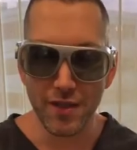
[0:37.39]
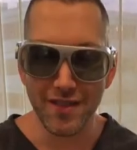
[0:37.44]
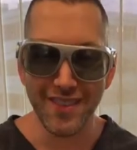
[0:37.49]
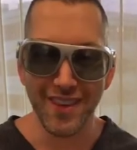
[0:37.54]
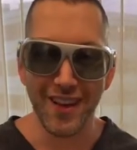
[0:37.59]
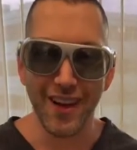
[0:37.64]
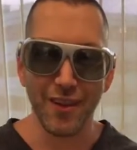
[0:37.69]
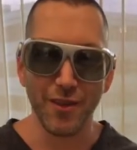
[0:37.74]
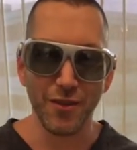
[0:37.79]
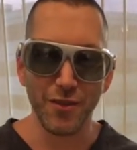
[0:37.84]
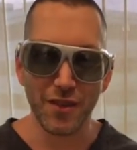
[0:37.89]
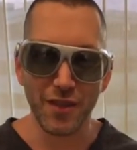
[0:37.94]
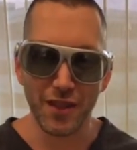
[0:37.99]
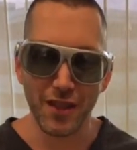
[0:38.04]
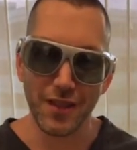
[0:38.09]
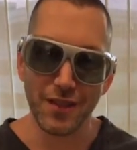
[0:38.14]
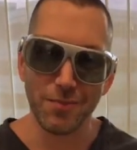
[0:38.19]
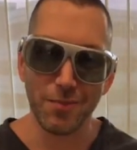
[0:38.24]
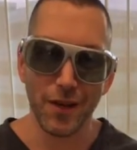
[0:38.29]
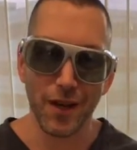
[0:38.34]
The other thing
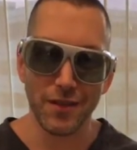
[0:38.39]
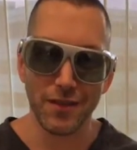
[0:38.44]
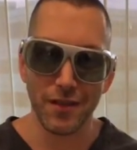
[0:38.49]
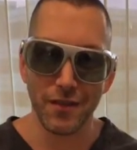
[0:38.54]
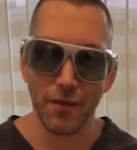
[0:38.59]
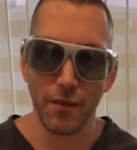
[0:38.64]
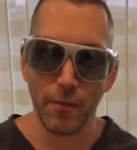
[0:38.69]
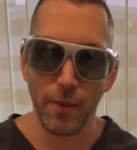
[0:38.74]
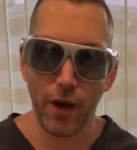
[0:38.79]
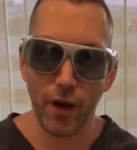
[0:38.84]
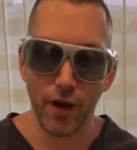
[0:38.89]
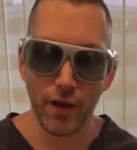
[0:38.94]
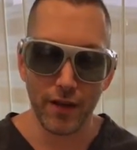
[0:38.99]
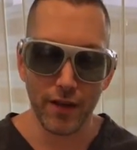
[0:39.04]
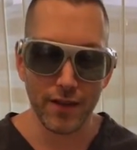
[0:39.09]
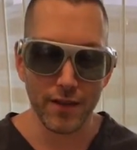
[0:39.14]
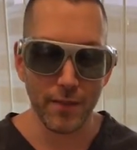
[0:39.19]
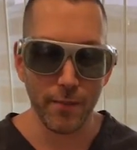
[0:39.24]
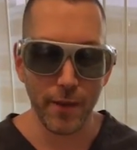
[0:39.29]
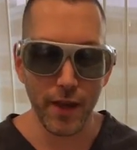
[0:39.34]
that's positive about it
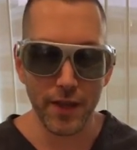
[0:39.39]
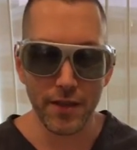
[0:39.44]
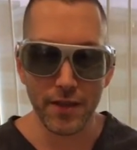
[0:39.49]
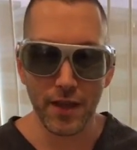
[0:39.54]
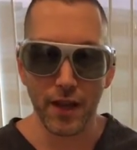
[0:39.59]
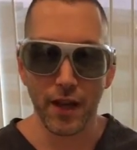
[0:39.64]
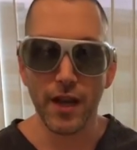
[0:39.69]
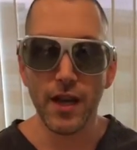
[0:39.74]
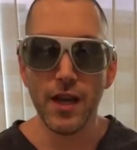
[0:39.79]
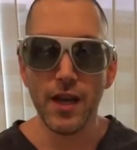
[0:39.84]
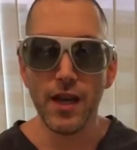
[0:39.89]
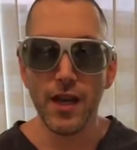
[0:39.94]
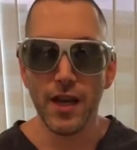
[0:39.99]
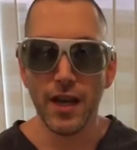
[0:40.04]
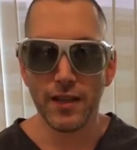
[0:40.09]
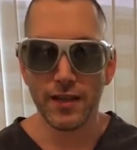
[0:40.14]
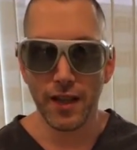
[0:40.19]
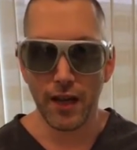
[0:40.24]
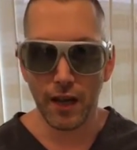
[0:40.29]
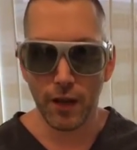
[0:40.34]
that's amazing
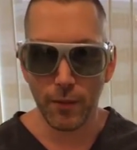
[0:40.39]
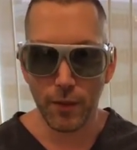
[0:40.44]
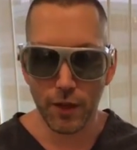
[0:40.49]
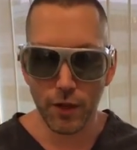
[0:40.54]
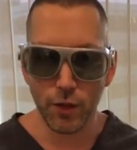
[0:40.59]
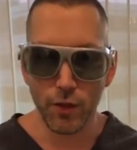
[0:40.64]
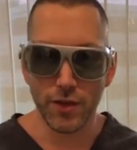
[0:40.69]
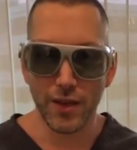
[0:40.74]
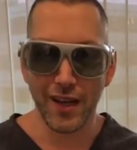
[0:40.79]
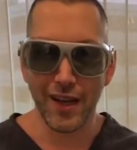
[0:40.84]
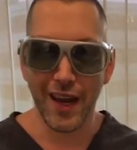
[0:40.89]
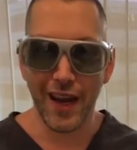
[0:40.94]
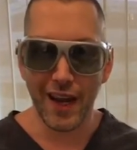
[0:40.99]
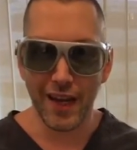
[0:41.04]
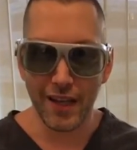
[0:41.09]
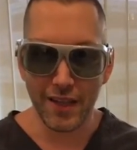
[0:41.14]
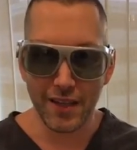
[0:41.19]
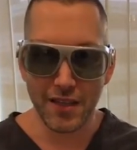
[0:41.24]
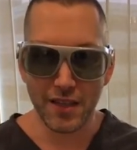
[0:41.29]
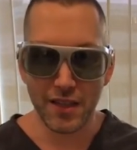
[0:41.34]
is that it can be used in
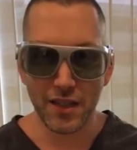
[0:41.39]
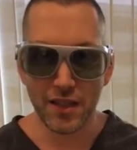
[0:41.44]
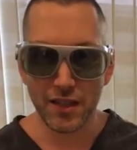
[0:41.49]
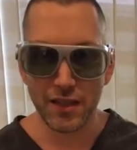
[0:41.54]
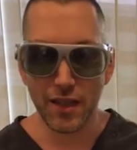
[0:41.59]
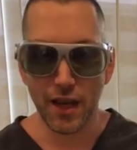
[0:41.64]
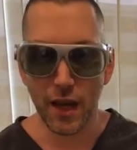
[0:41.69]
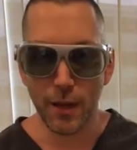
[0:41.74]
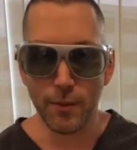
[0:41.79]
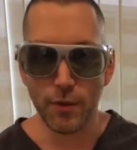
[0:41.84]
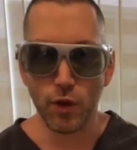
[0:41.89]
any skin type.